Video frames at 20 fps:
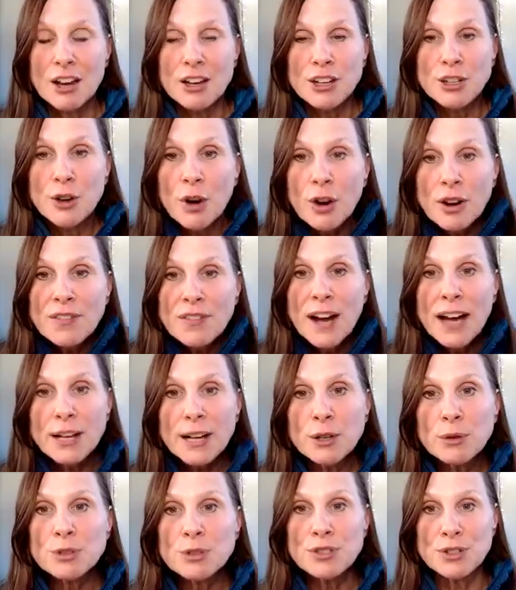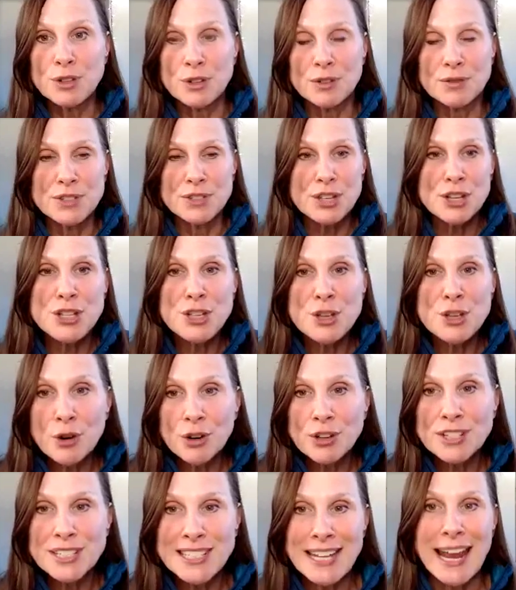Your vital reserves,
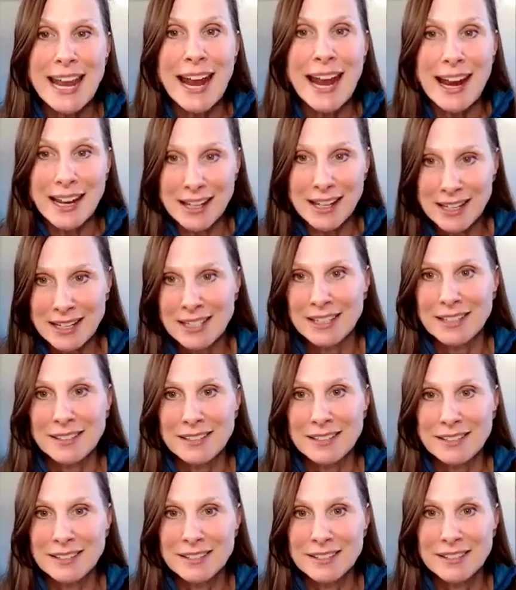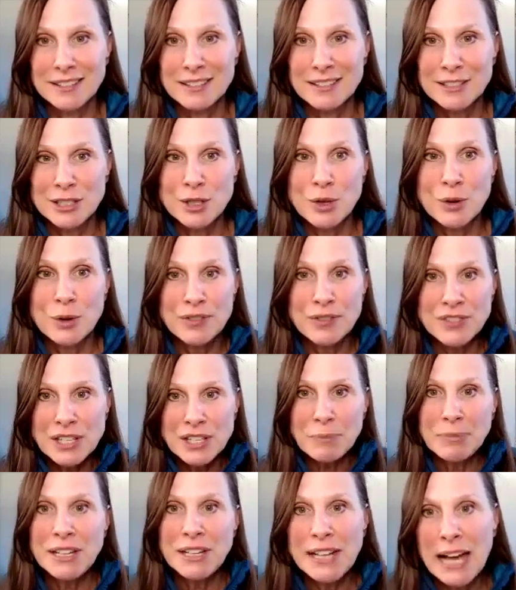your tank. So if
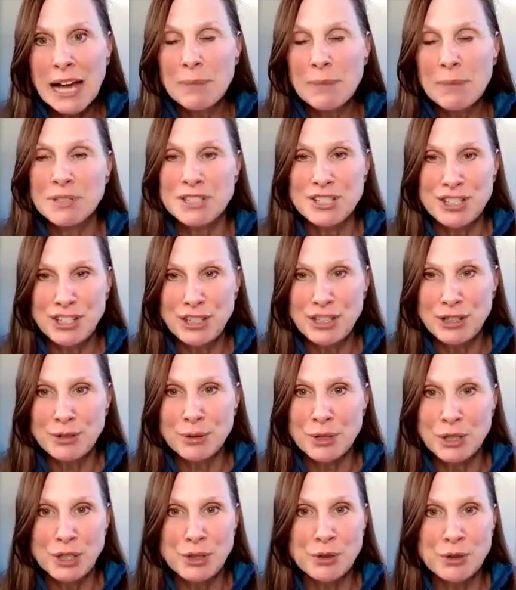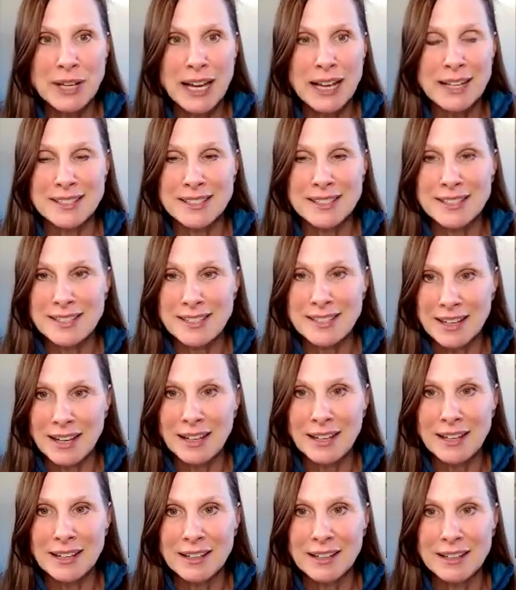something happens to you and you get sick,